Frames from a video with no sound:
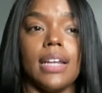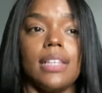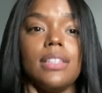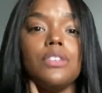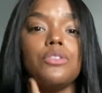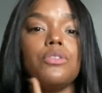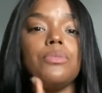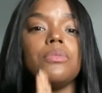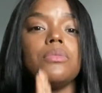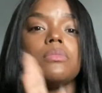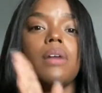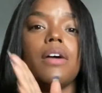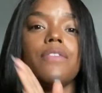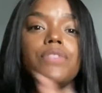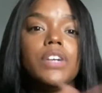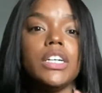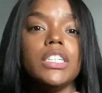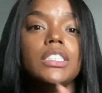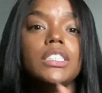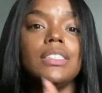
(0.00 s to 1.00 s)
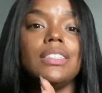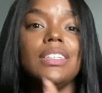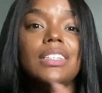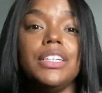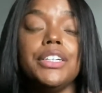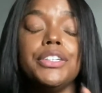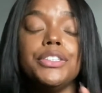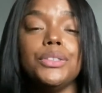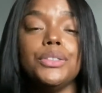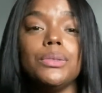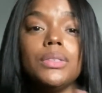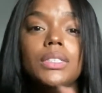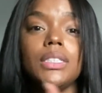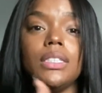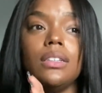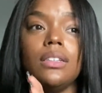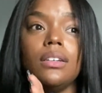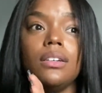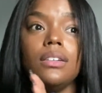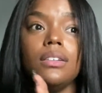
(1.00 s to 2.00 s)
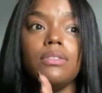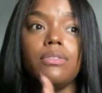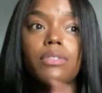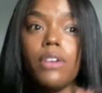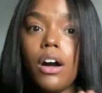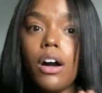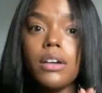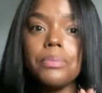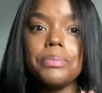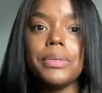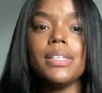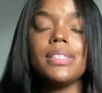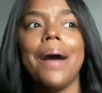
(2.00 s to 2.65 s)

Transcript: This will be my first year doing Vlogmas.